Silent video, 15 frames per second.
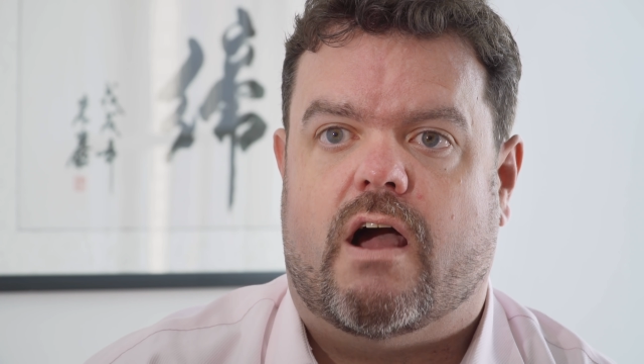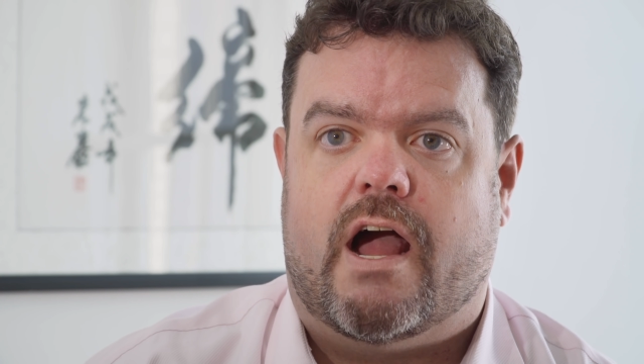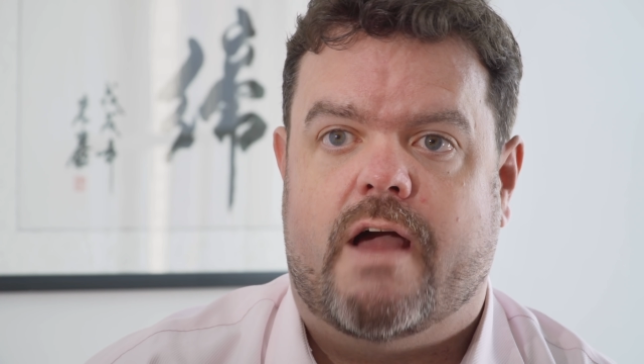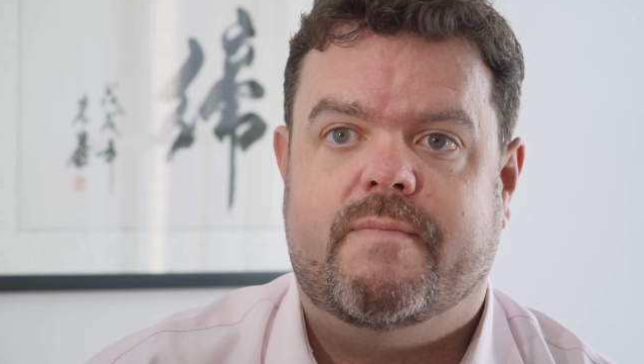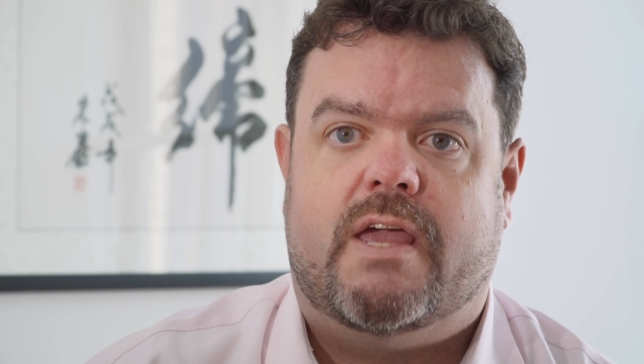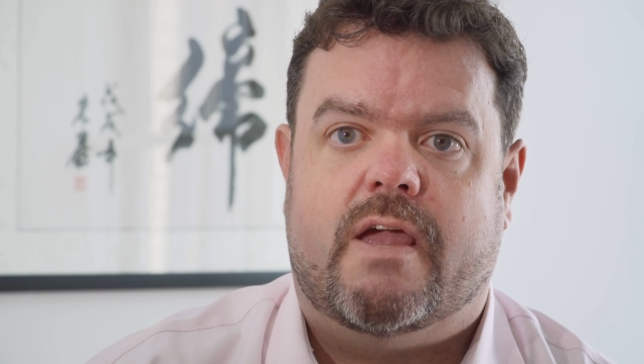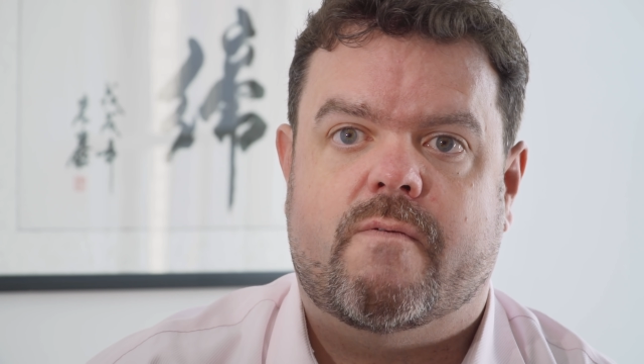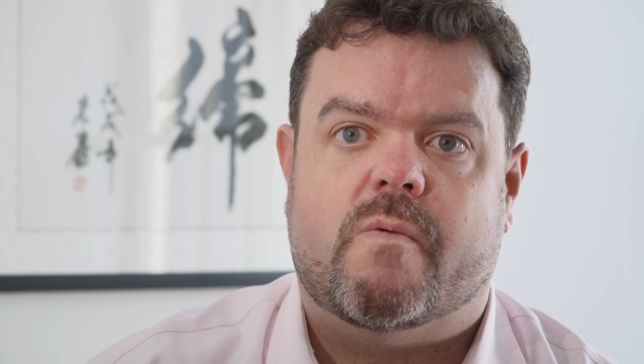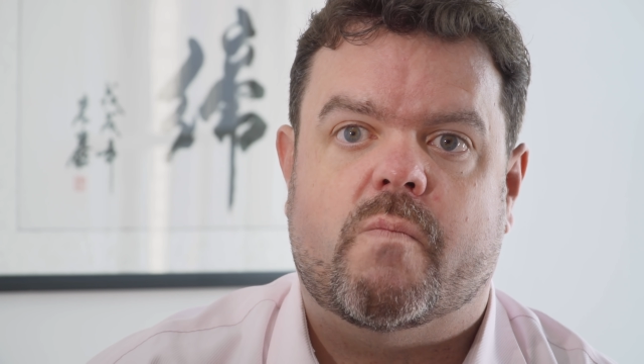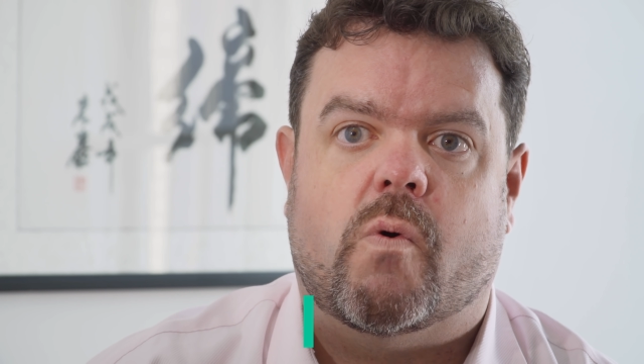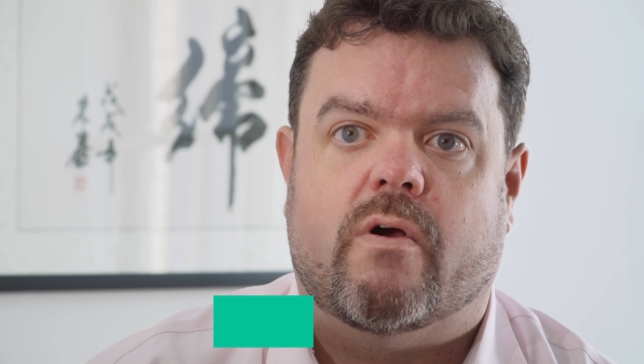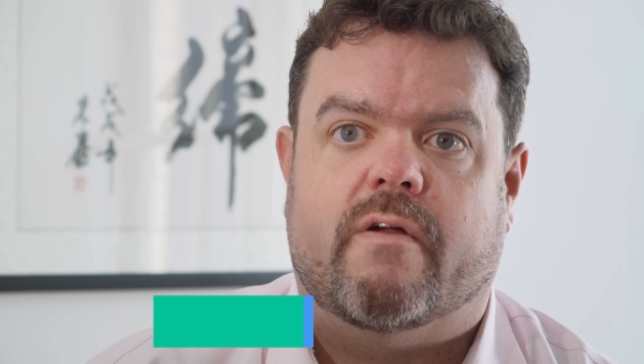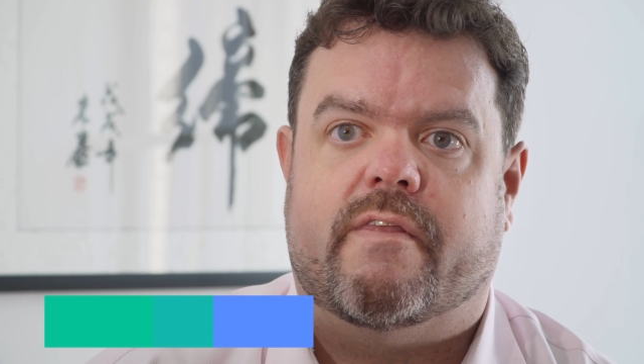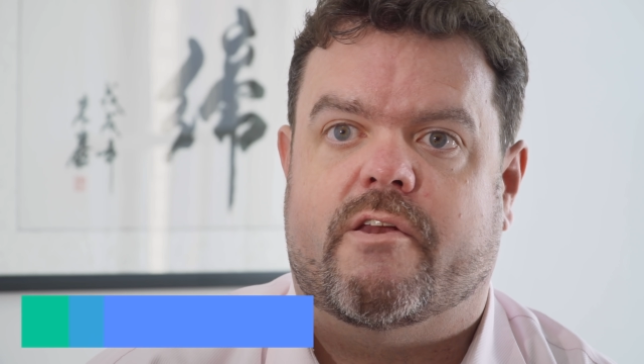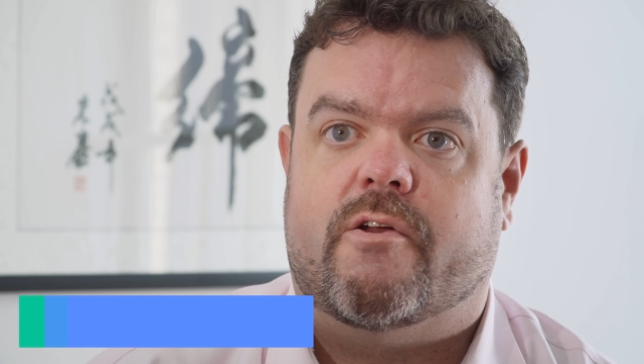I'm Cameron
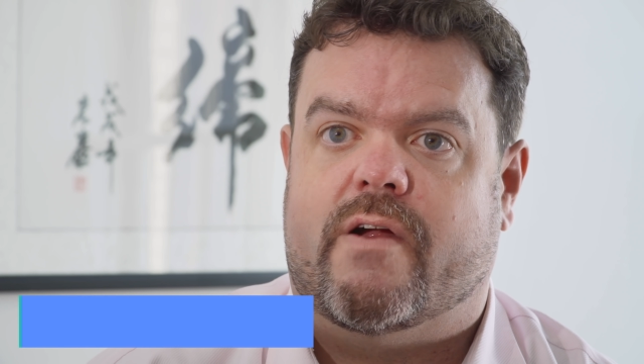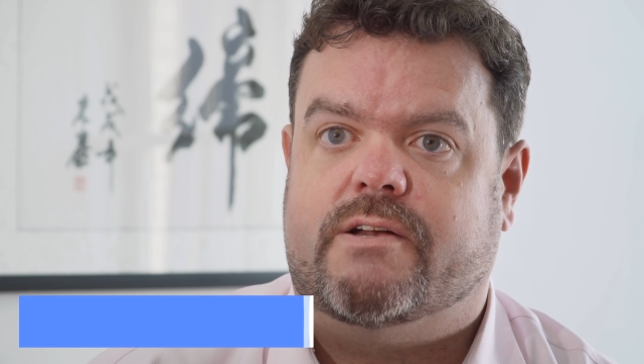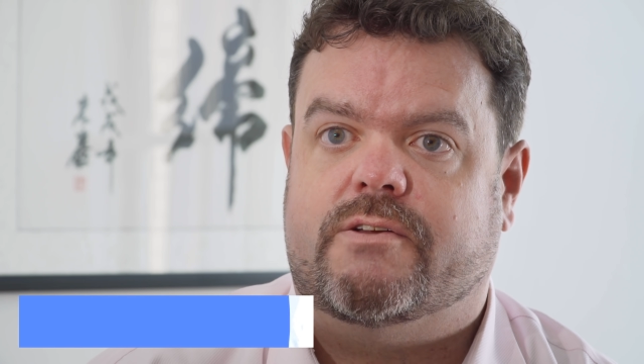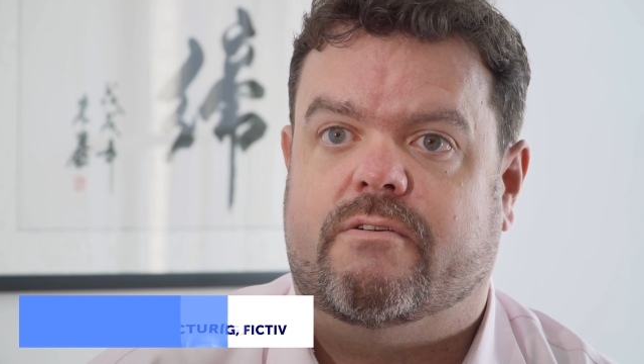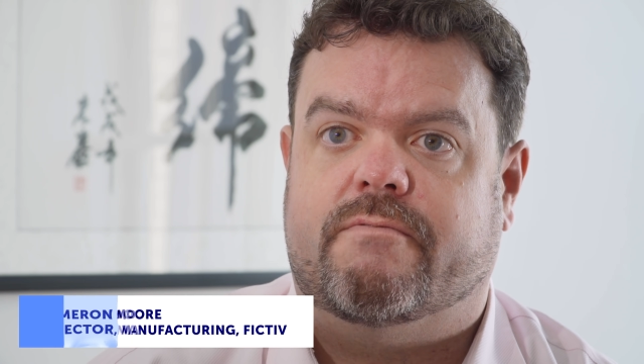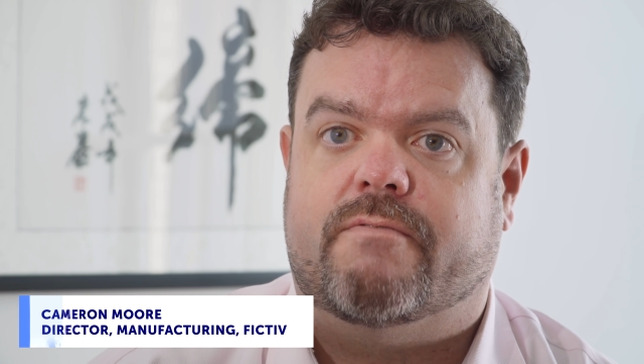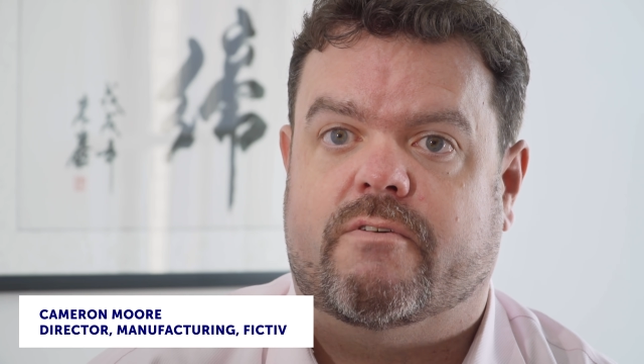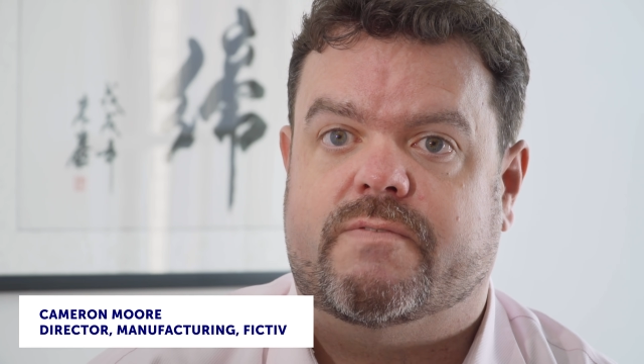Moore, the Director of